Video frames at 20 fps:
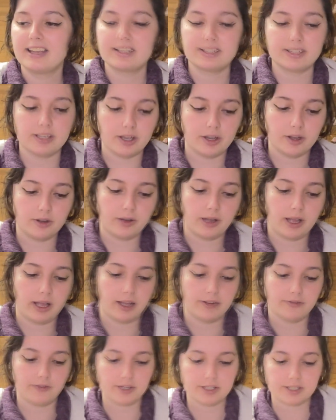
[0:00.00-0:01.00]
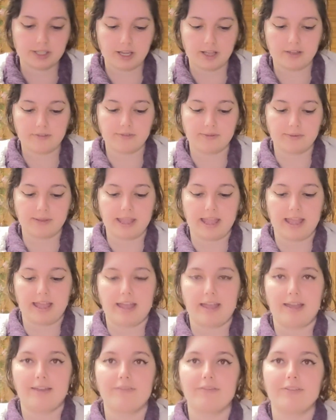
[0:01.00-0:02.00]
So first off, we
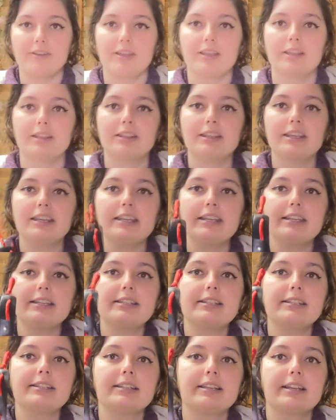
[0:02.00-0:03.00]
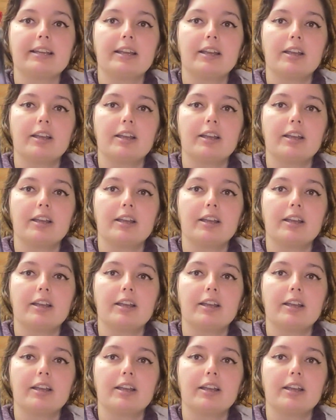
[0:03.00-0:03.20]
have these,